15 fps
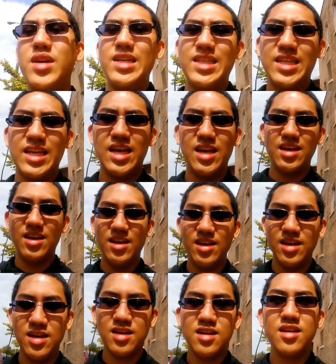But
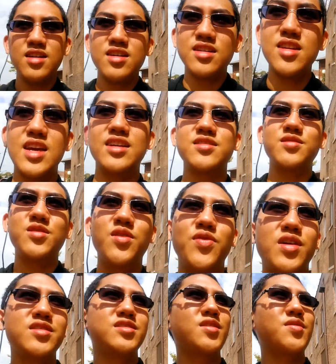yeah,
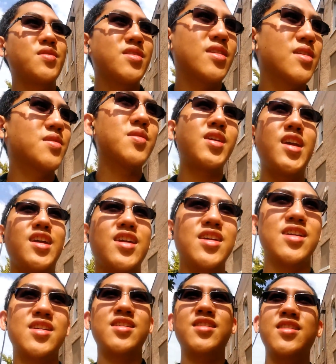so far it's going okay,